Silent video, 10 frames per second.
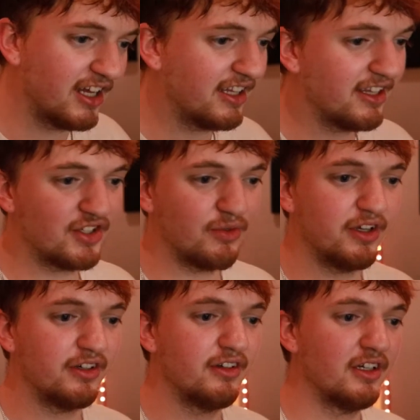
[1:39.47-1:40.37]
like this
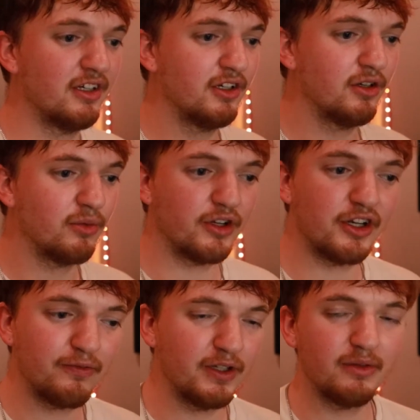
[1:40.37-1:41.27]
one. We're
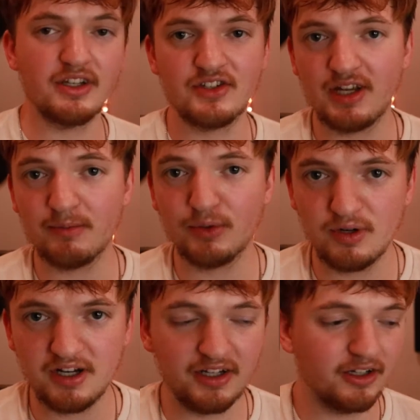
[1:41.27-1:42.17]
gonna flip this sample
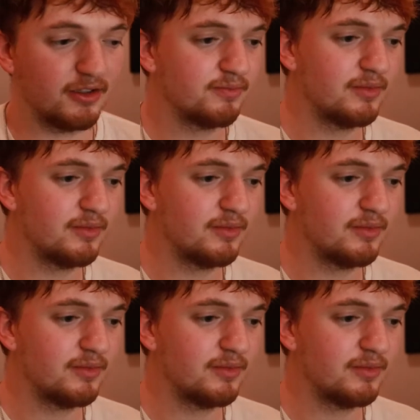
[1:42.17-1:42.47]
right here.